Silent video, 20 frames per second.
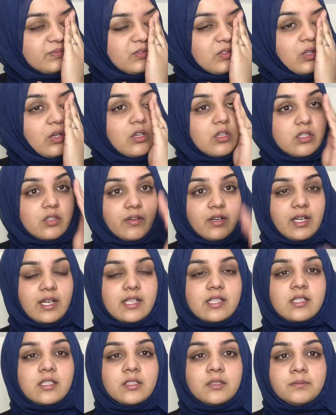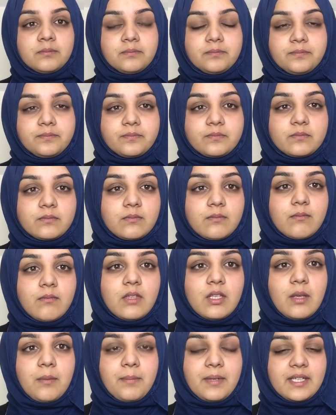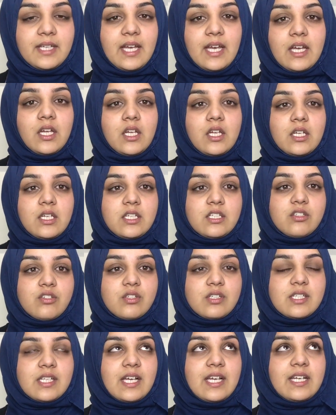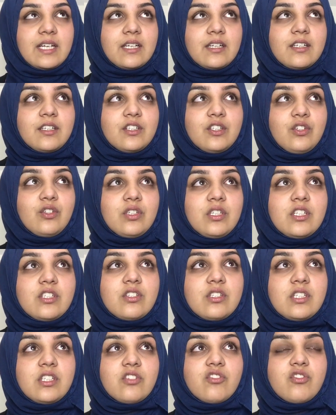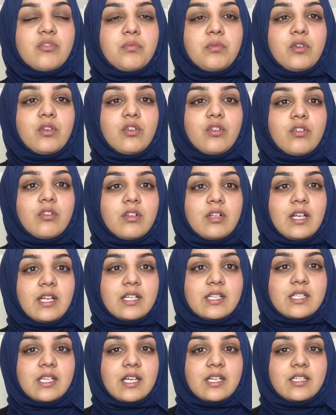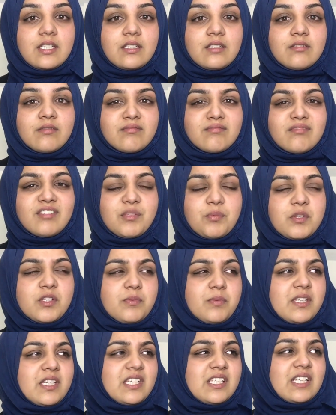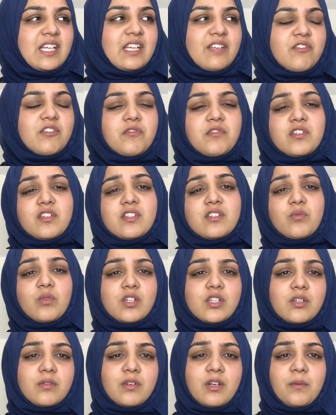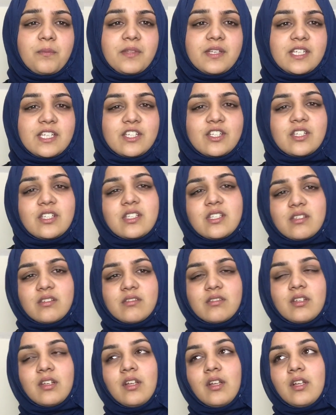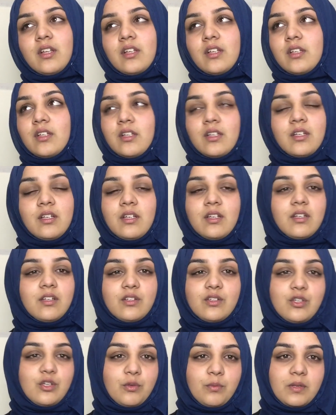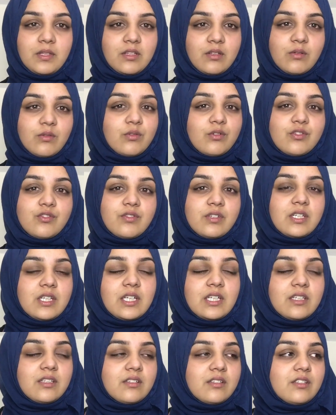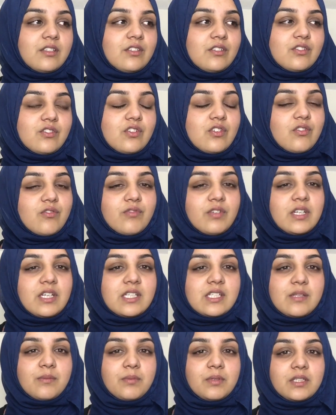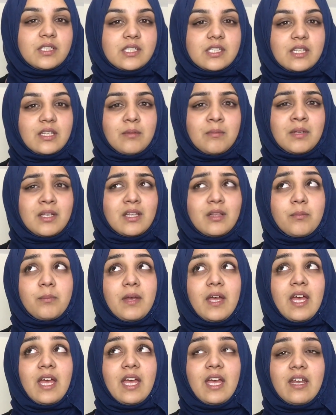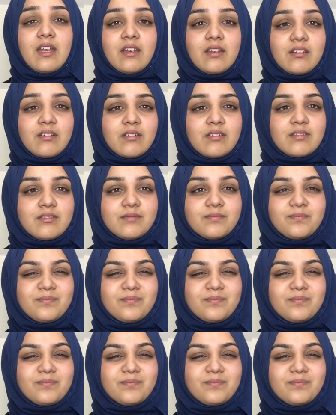God, sorry, guys. But yeah, it's just like, you need to distribute like certain responsibilities, like even if it's just washing up the dishes and doing the laundry and, you know, really simple things like that, making the bed and,